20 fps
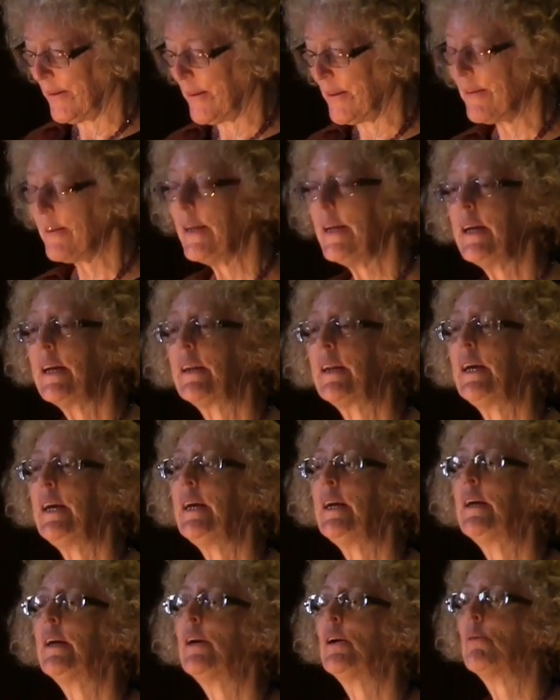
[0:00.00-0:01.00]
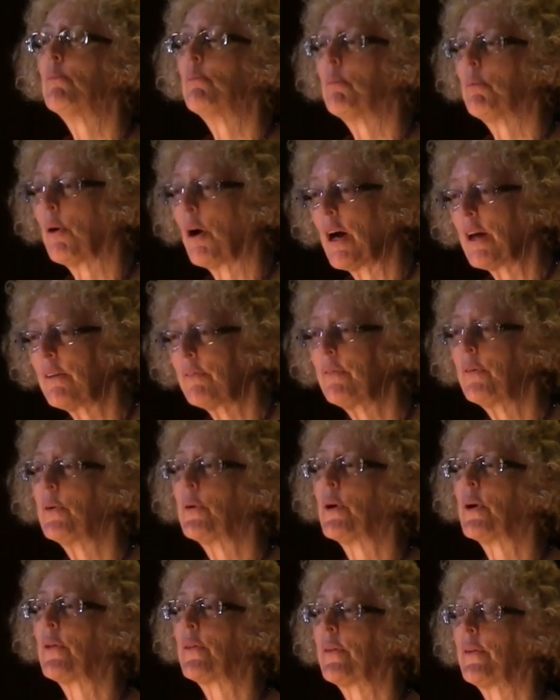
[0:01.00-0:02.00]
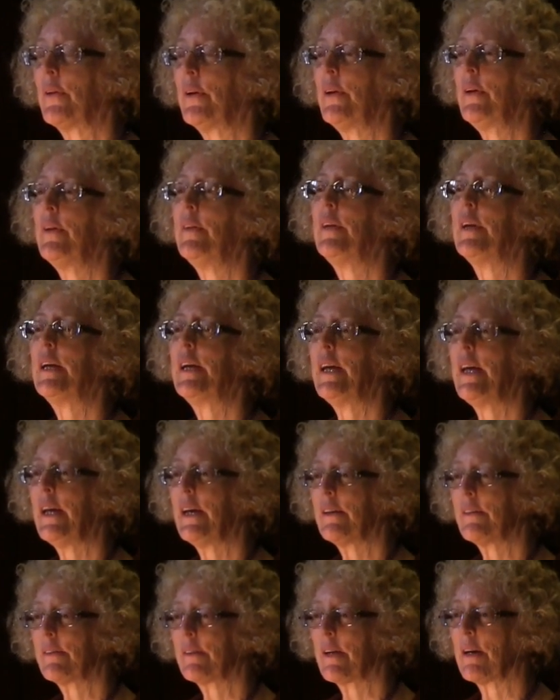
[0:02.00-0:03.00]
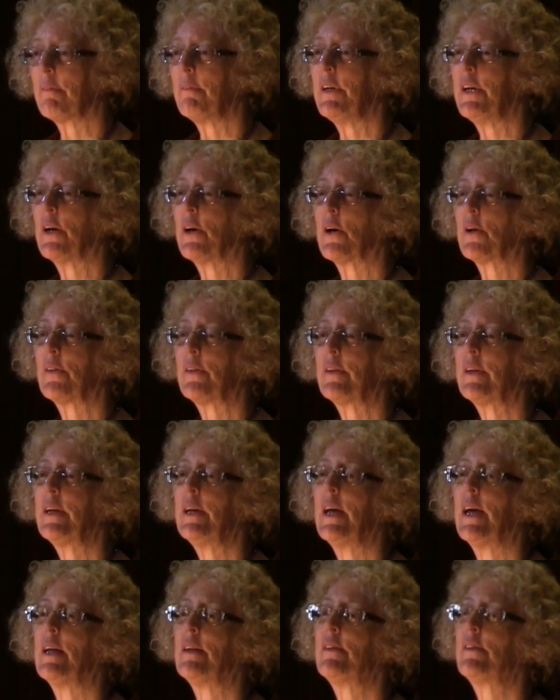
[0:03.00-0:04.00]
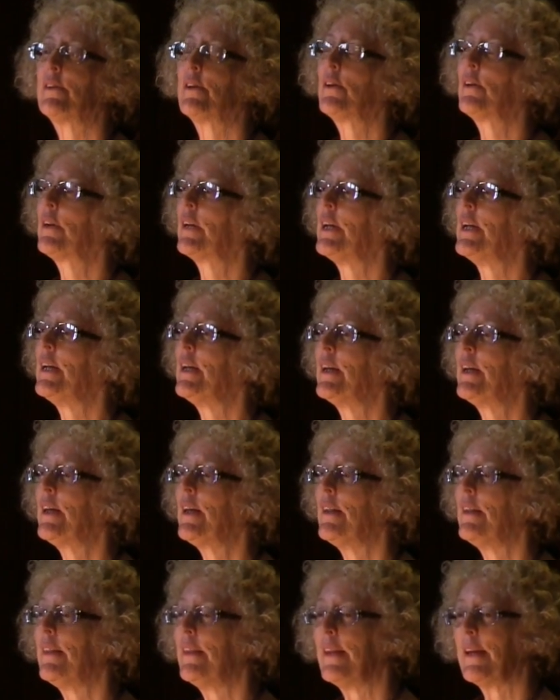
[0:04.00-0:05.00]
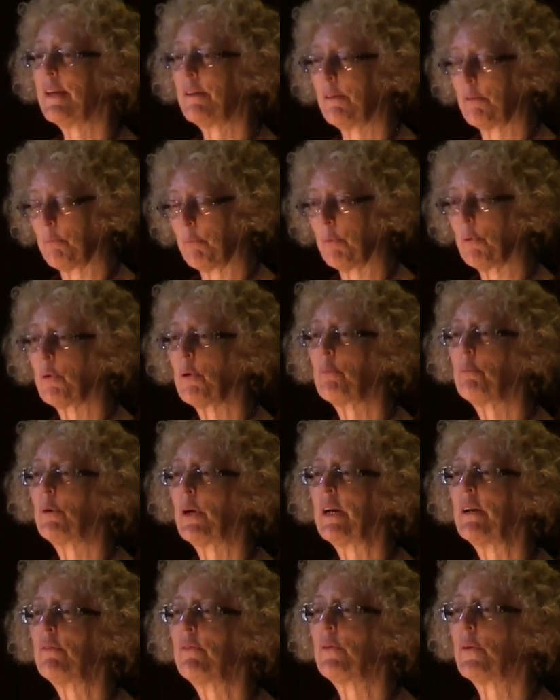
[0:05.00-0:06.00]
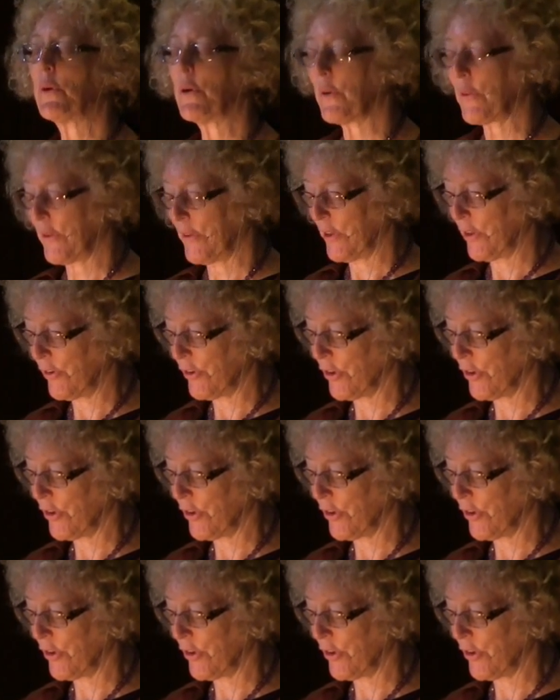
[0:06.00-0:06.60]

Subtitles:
This healing brought forth the kings of the earth, and certainly it will bring forth the